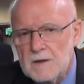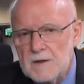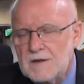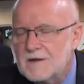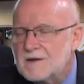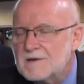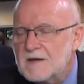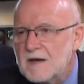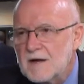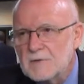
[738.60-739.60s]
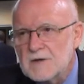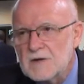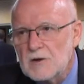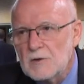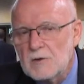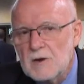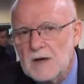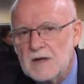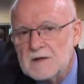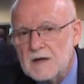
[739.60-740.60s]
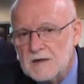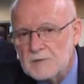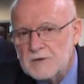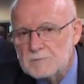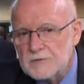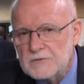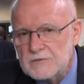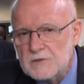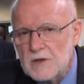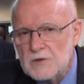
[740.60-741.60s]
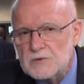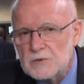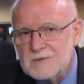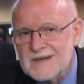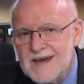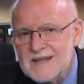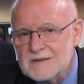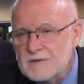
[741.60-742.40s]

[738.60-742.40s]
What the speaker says: the Gagauzian law and Gagauzian position should be at